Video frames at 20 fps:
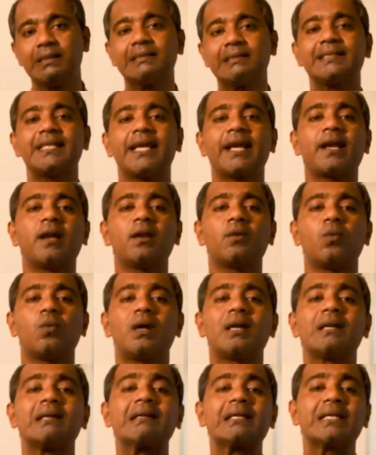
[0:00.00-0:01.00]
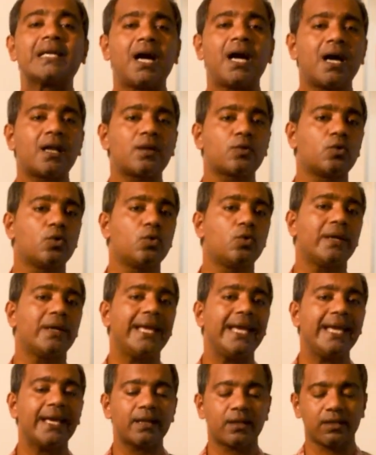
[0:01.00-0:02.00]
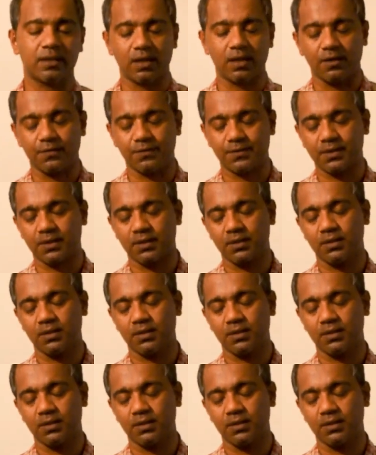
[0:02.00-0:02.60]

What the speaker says: Second one, cargo aircraft.